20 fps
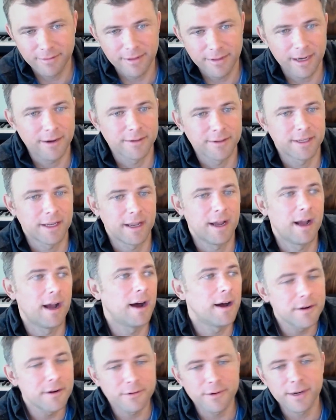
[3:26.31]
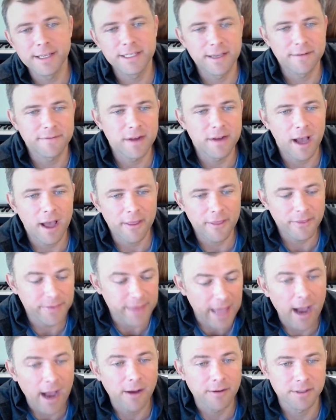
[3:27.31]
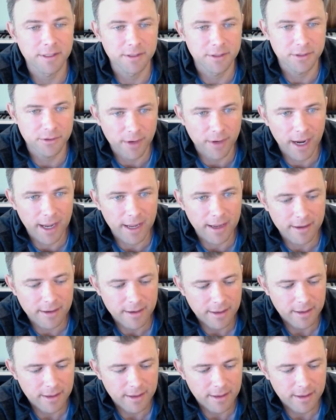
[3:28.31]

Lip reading: There's hundreds, if not thousands, right?